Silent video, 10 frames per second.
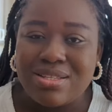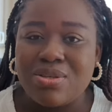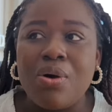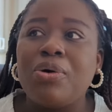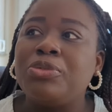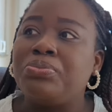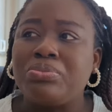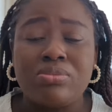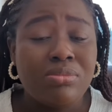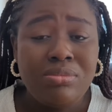So
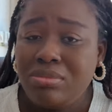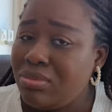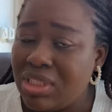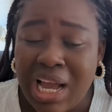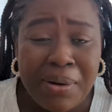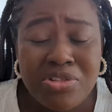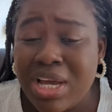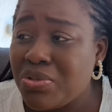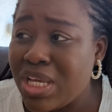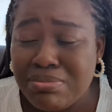I was
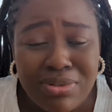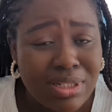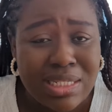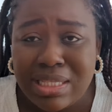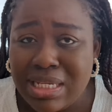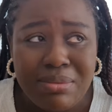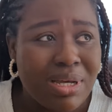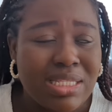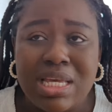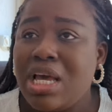trying to explain to this lady,
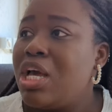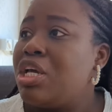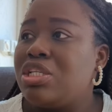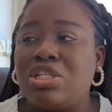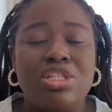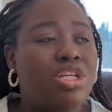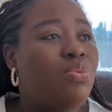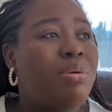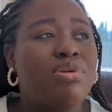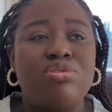but she didn't
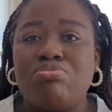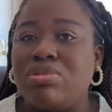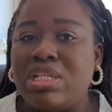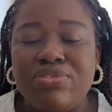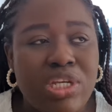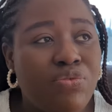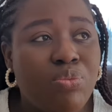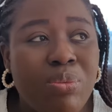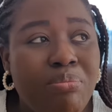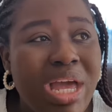want me to believe. She
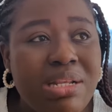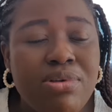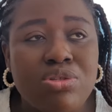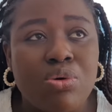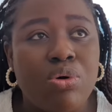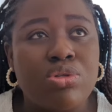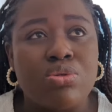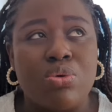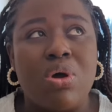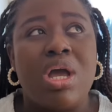even made me to go
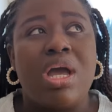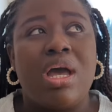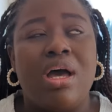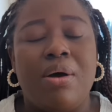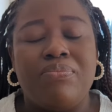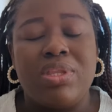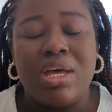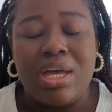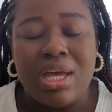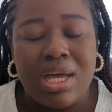to
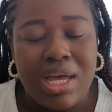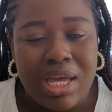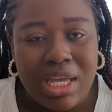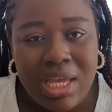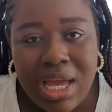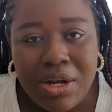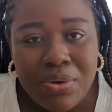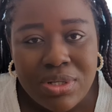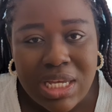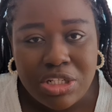the ear,
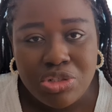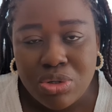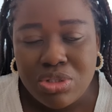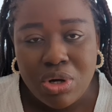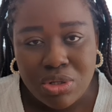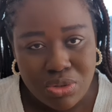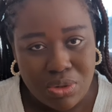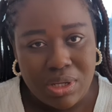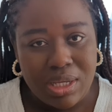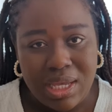nose and throat doctor.
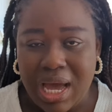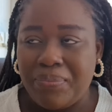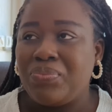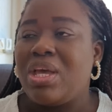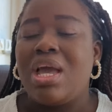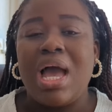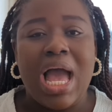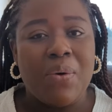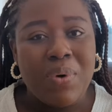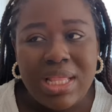Yeah,
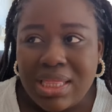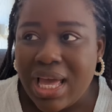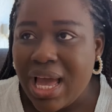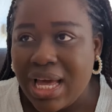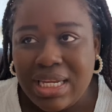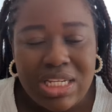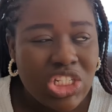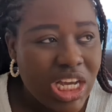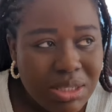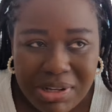I went there and they
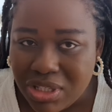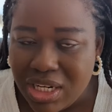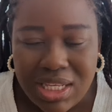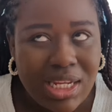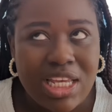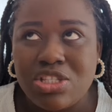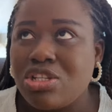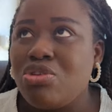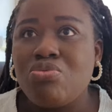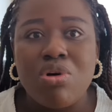checked my daughter. They said there's
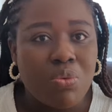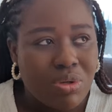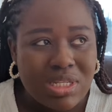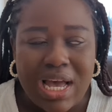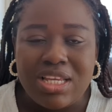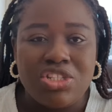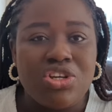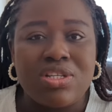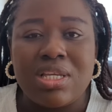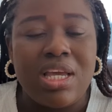nothing wrong with her. It's
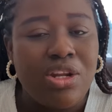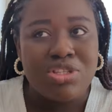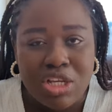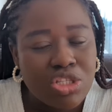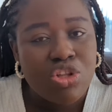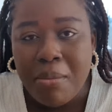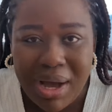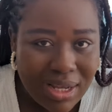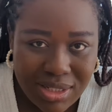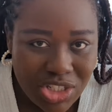just
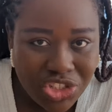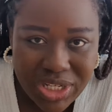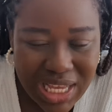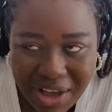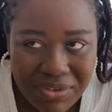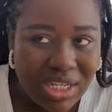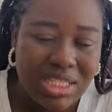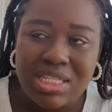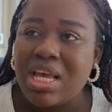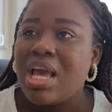normal. She's just having
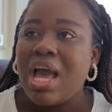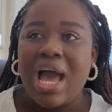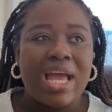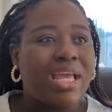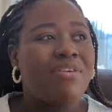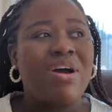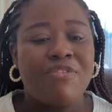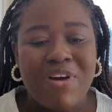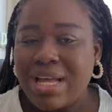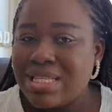it. I gave her
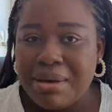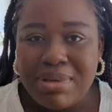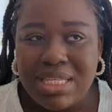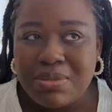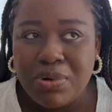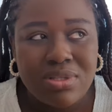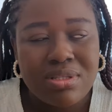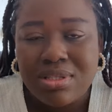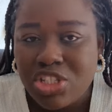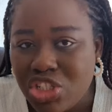vitamins, but
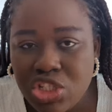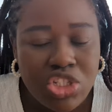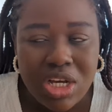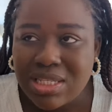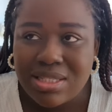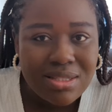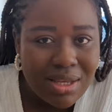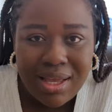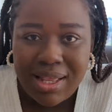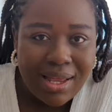she's just,
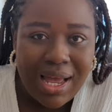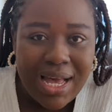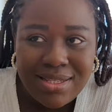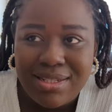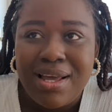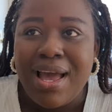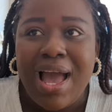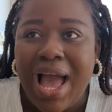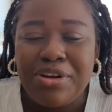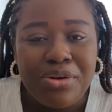as in,
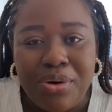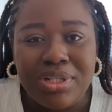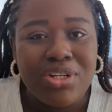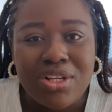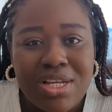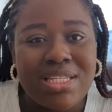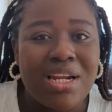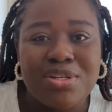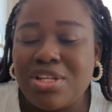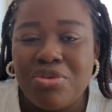I don't know. The doctor said
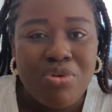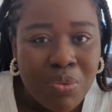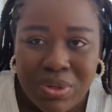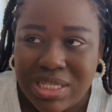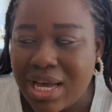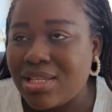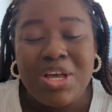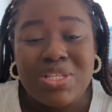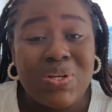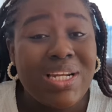there was nothing wrong with her.
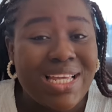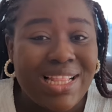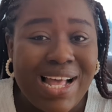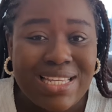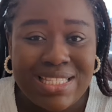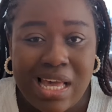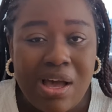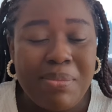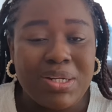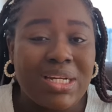So late last
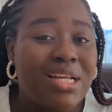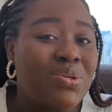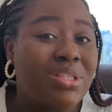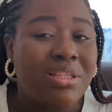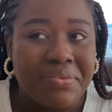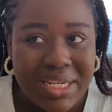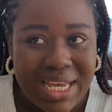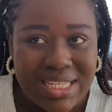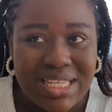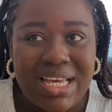year, my daughter turned 3
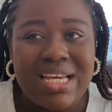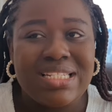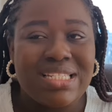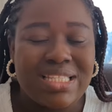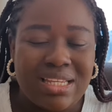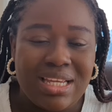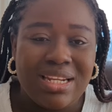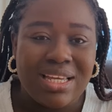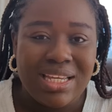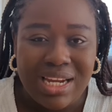years. She started
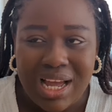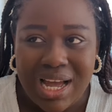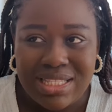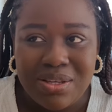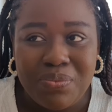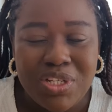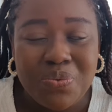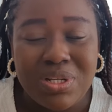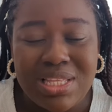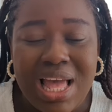the kindergarten, which
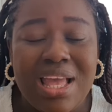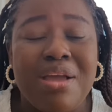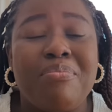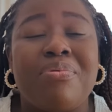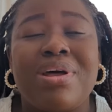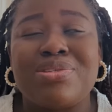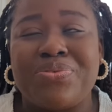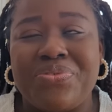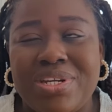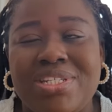was like a breath
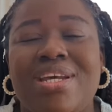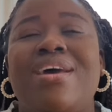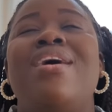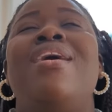of fresh air.